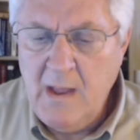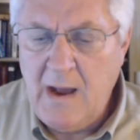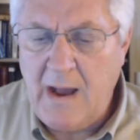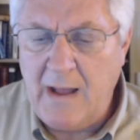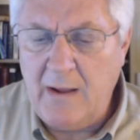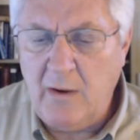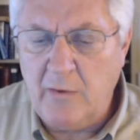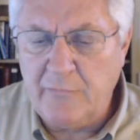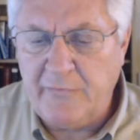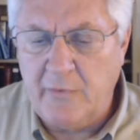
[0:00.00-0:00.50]

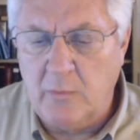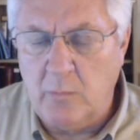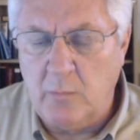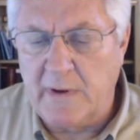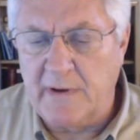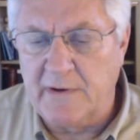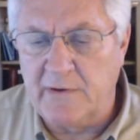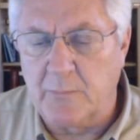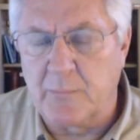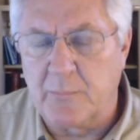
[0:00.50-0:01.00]
I also
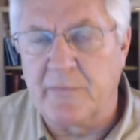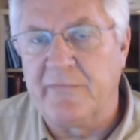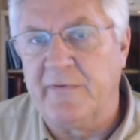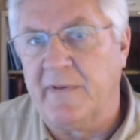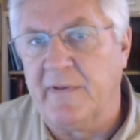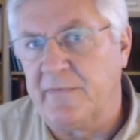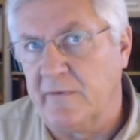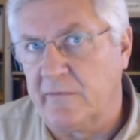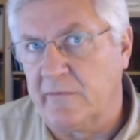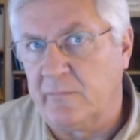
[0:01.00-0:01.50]
wanted to
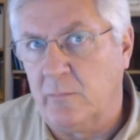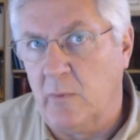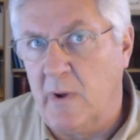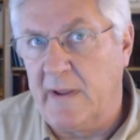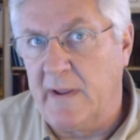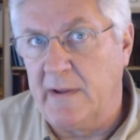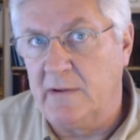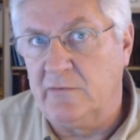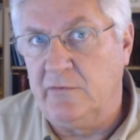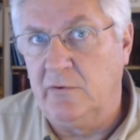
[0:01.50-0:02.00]
present this
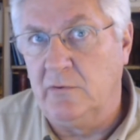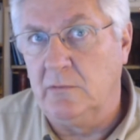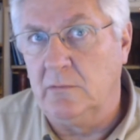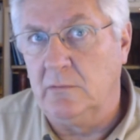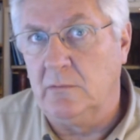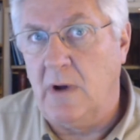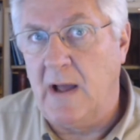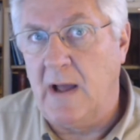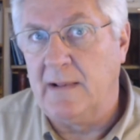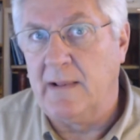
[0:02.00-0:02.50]
way
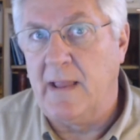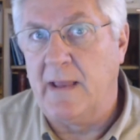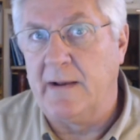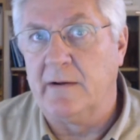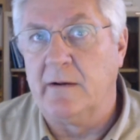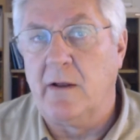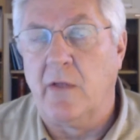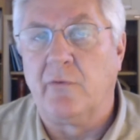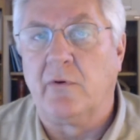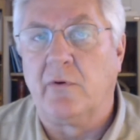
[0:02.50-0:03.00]
to highlight
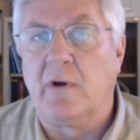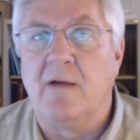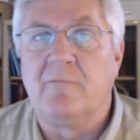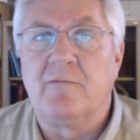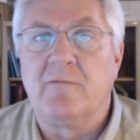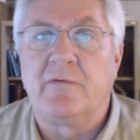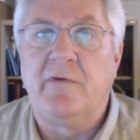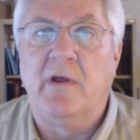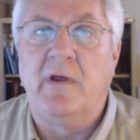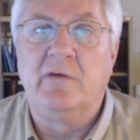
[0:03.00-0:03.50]
another
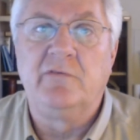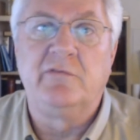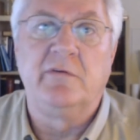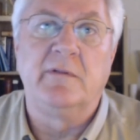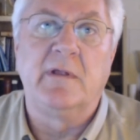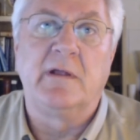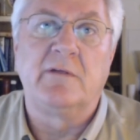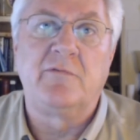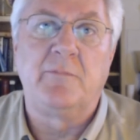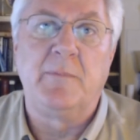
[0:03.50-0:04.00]
conversation
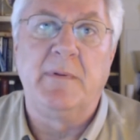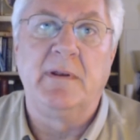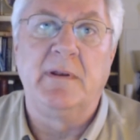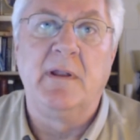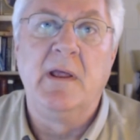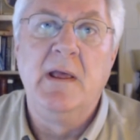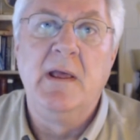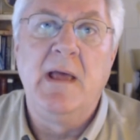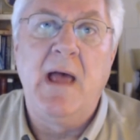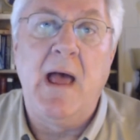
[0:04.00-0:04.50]
that's
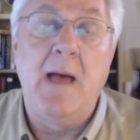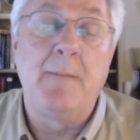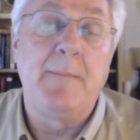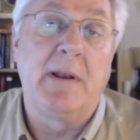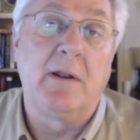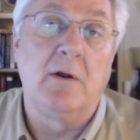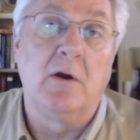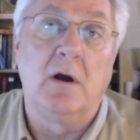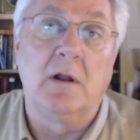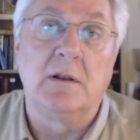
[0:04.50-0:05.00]
been
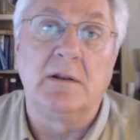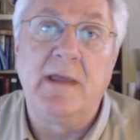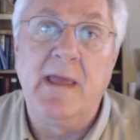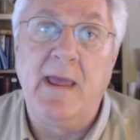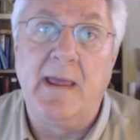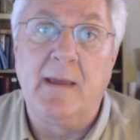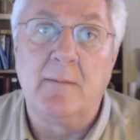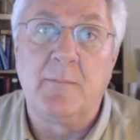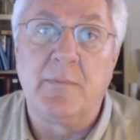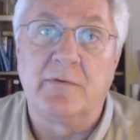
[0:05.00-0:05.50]
happening on
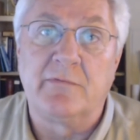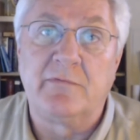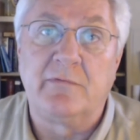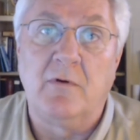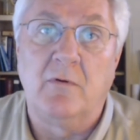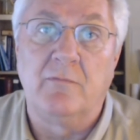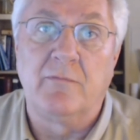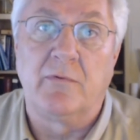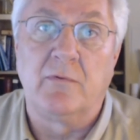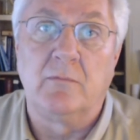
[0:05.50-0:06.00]
campus
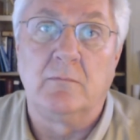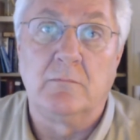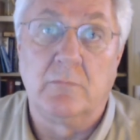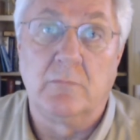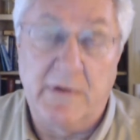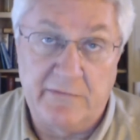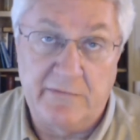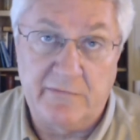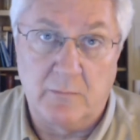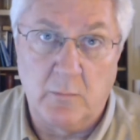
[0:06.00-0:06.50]
over the
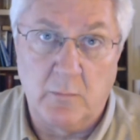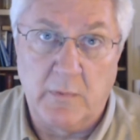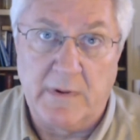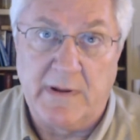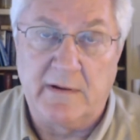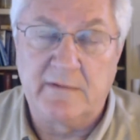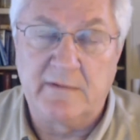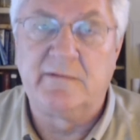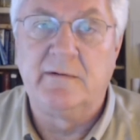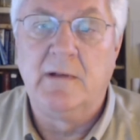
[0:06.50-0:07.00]
recent
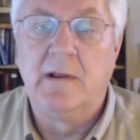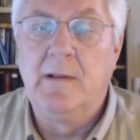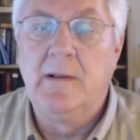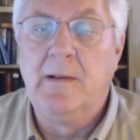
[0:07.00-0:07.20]
weeks.